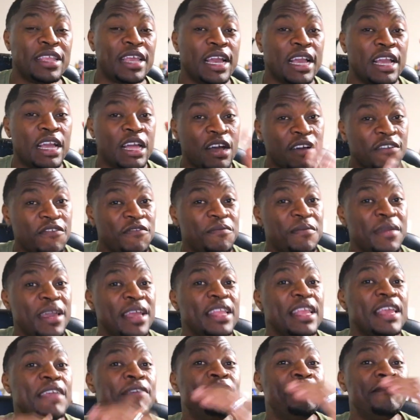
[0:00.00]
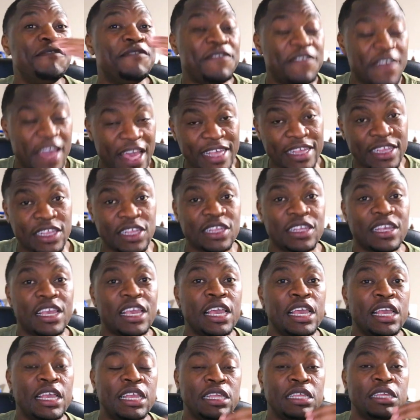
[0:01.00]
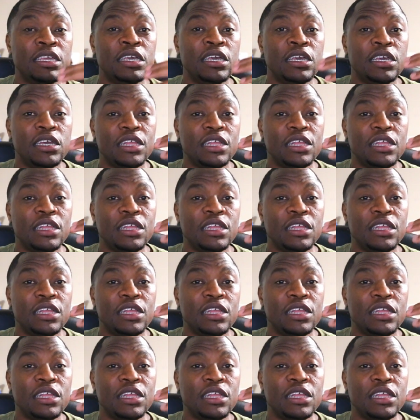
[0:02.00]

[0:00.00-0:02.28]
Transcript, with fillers: the government invests in,